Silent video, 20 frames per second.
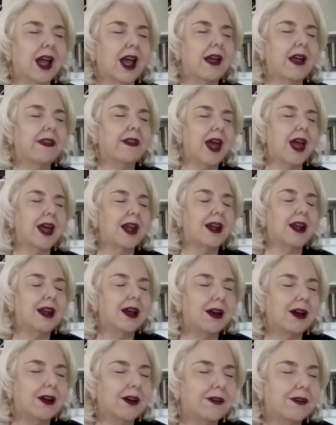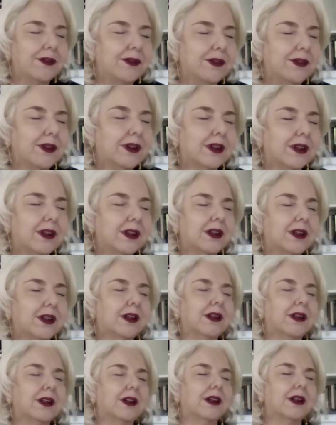and that love
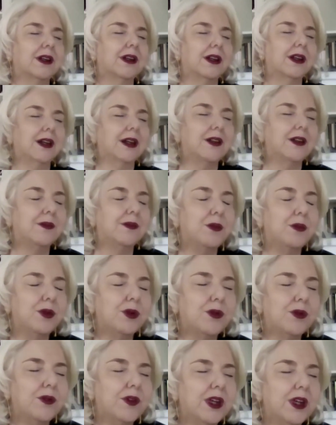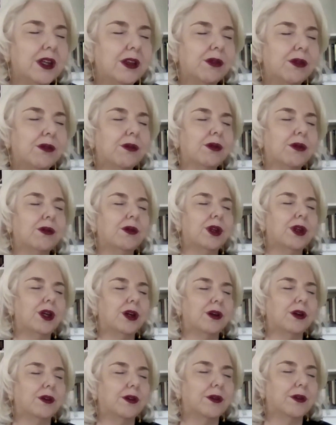is moving through
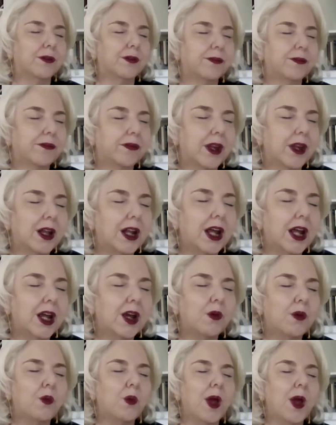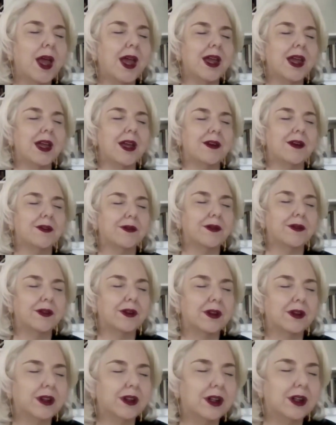you like a wave
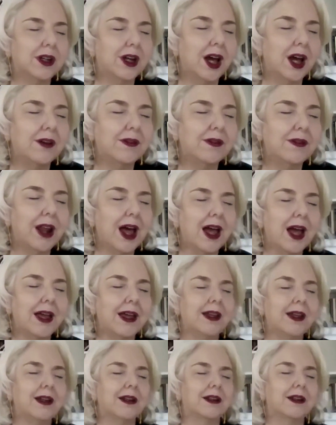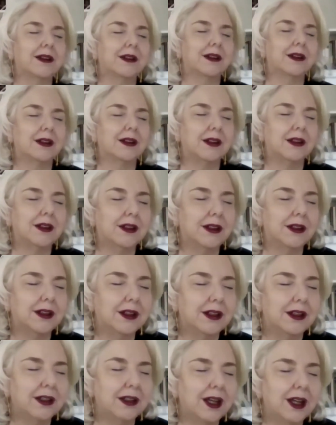of light
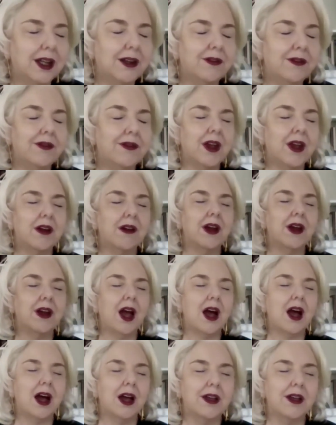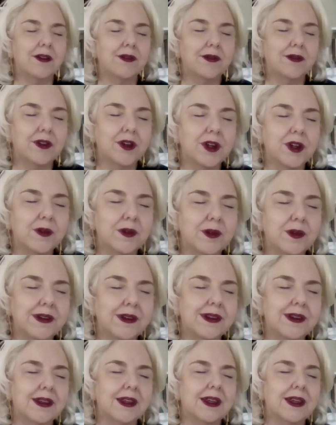at a very high
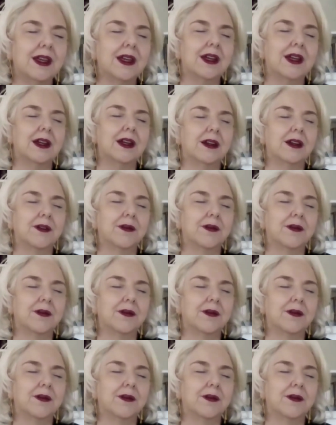frequency.